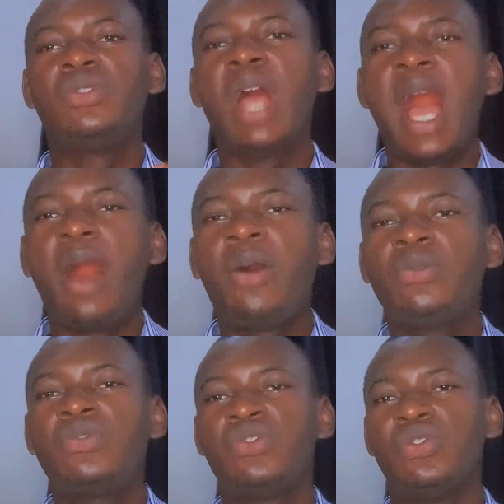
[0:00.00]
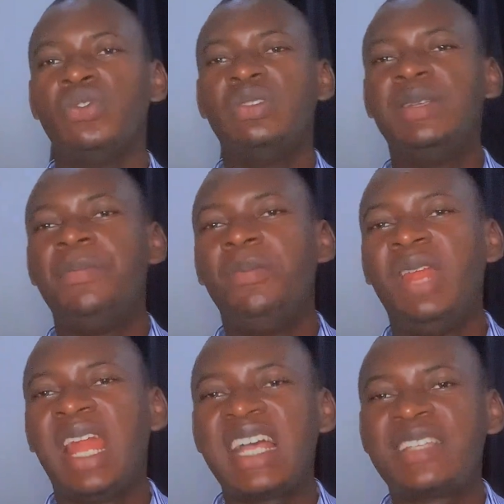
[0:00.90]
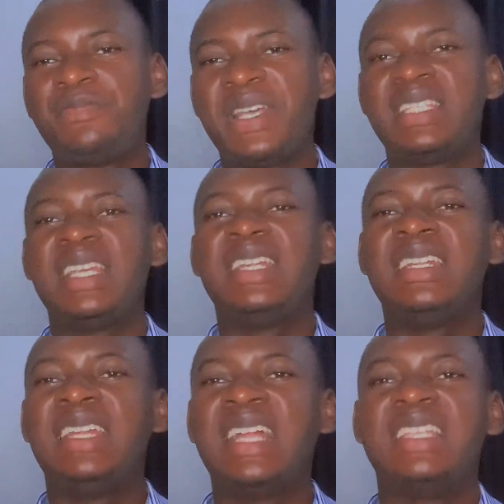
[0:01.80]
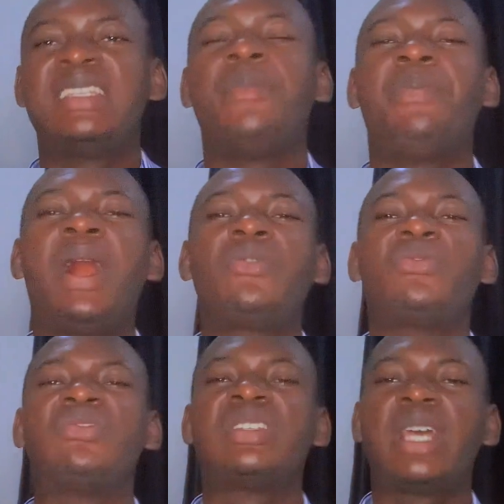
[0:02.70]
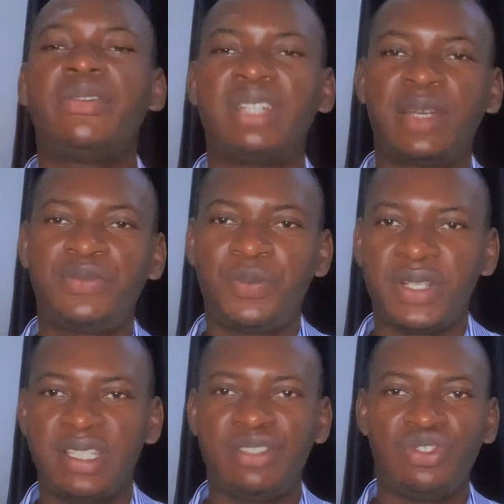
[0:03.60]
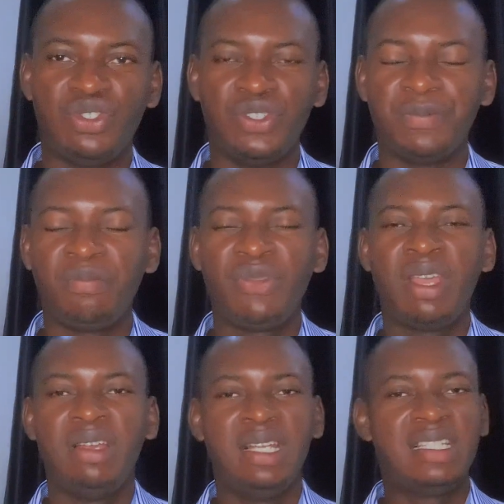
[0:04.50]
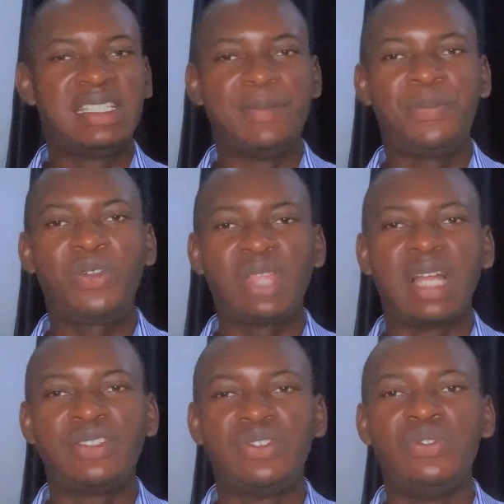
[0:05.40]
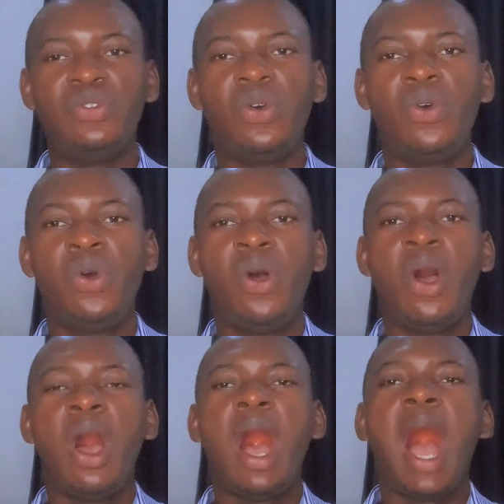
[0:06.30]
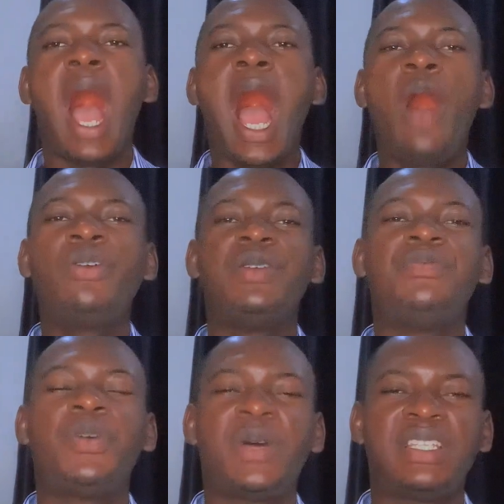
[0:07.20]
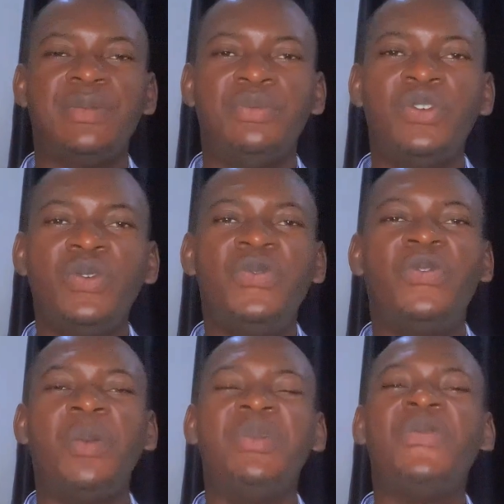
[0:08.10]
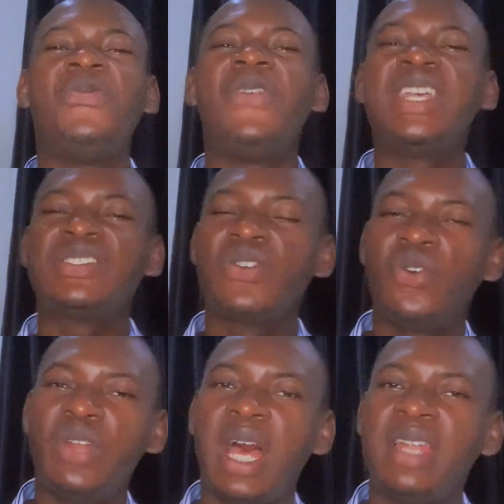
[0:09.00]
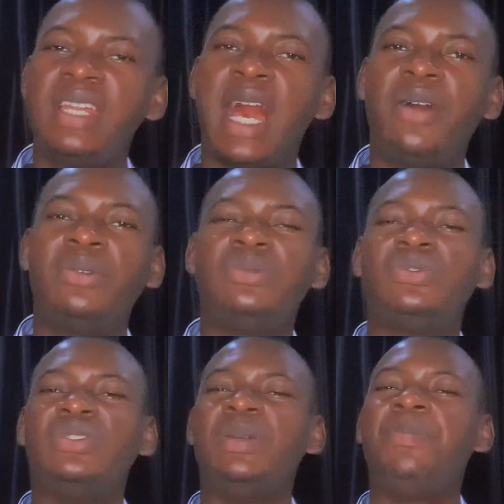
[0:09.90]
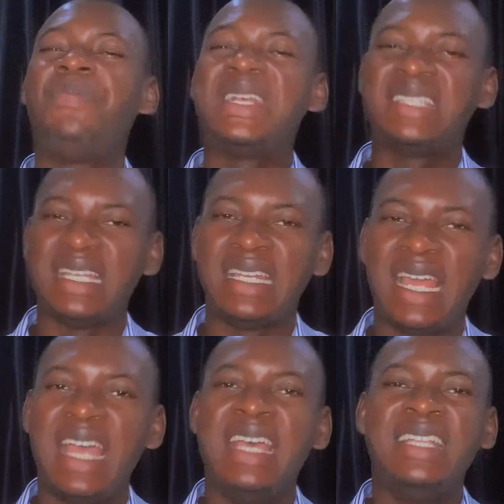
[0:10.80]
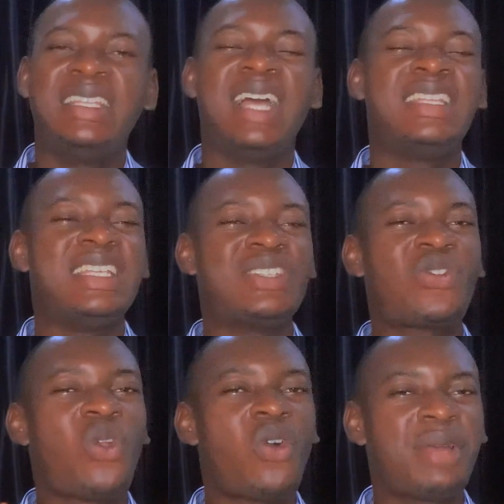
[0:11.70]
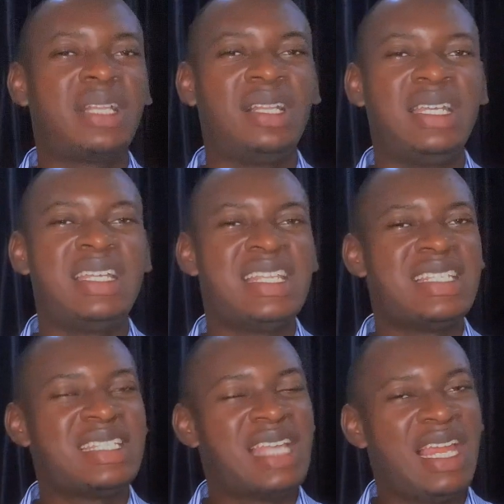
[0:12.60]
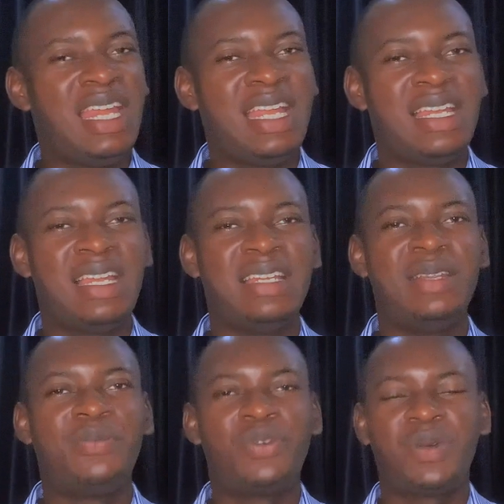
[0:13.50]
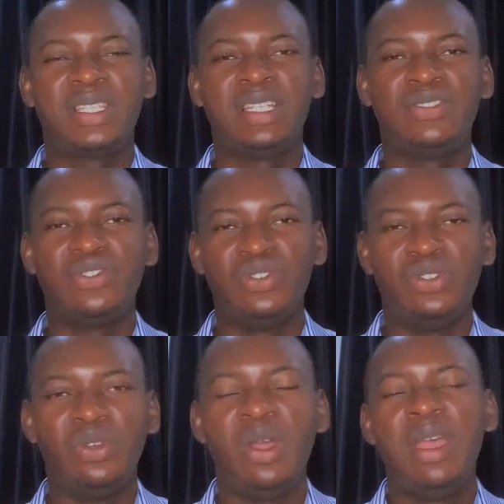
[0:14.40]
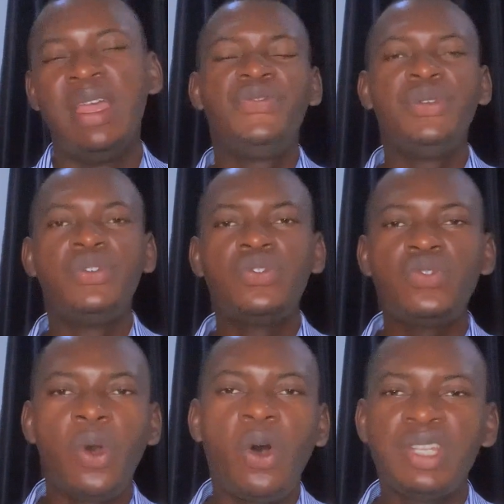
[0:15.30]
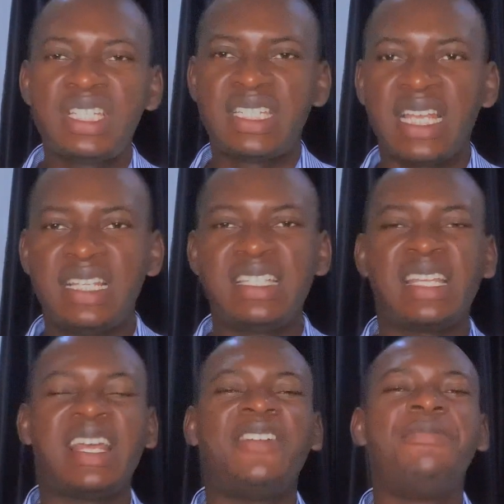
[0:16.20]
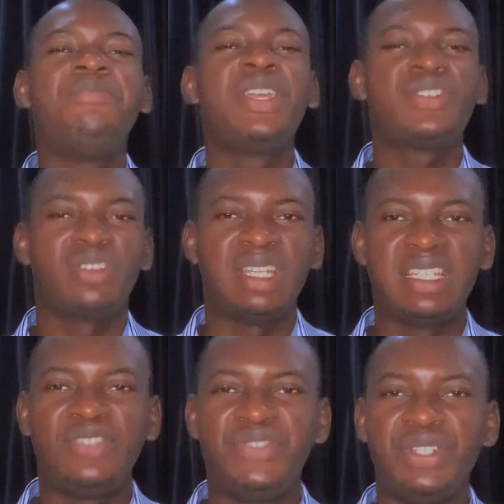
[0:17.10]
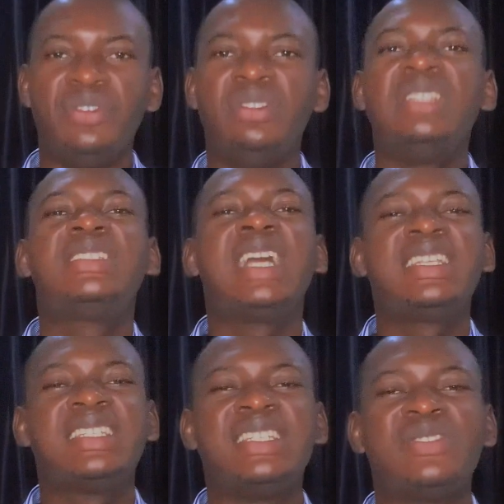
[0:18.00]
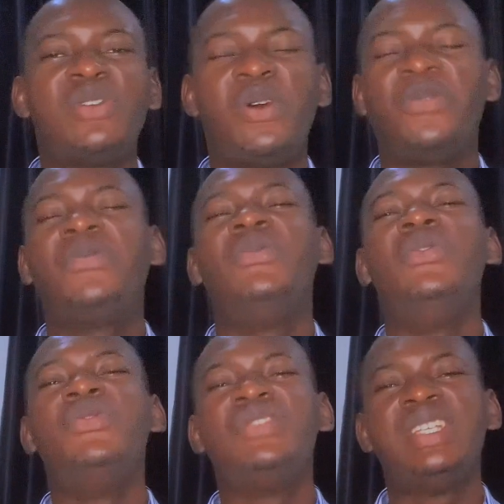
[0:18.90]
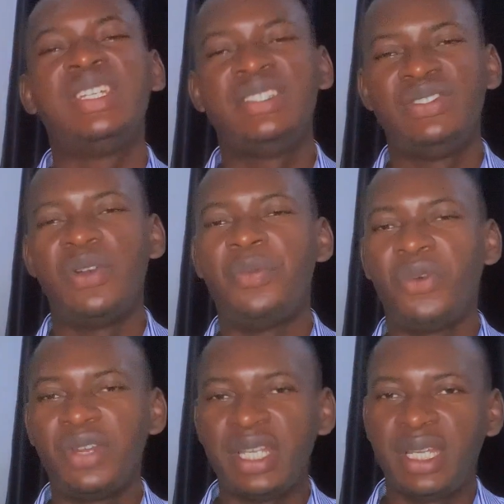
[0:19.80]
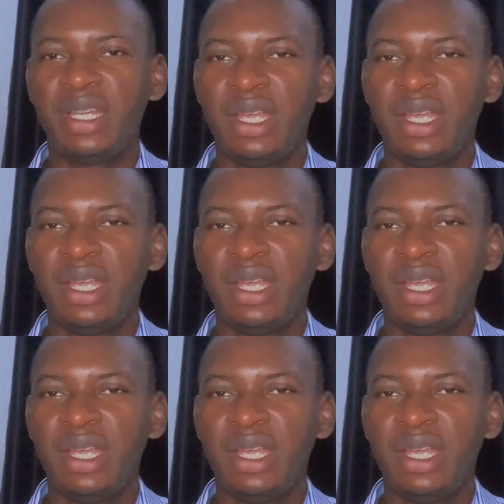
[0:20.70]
down to the last person that is about to sell that property to you. It is important you know how the property moved from the first owner down to the person that is currently selling the property to you. If you do all these checklists that I have mentioned in this video, the chances of losing your money